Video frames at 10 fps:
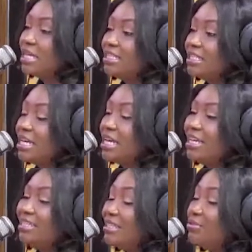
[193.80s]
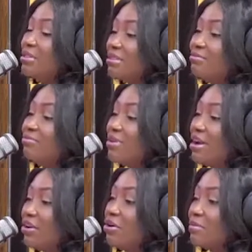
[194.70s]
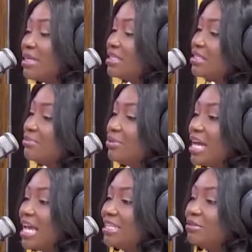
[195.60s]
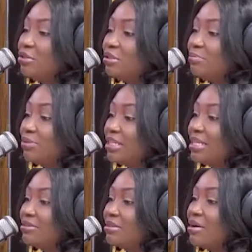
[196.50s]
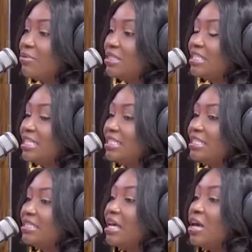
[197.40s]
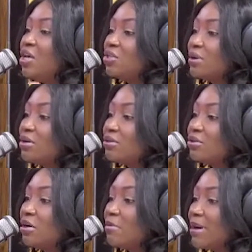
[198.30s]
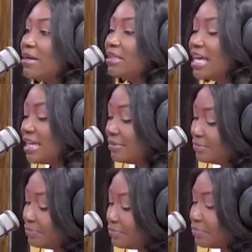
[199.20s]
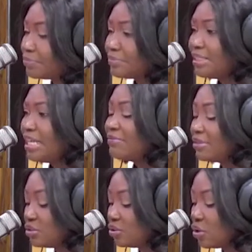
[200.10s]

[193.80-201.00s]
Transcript: good idea? It was a very long message, but I had to just bring it out to that one sentence. So we're going to talk about that after the